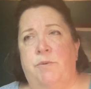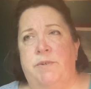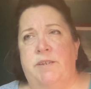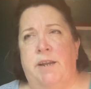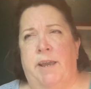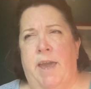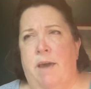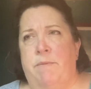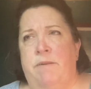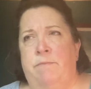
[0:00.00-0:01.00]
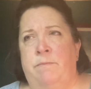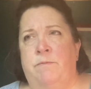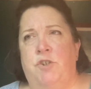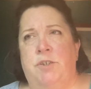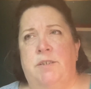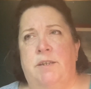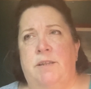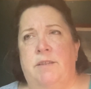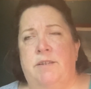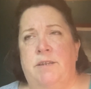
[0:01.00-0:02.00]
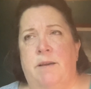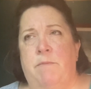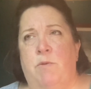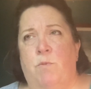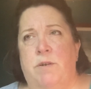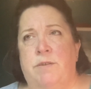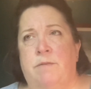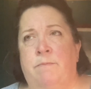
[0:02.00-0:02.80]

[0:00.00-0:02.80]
was in a cabin. She said, and this time it was,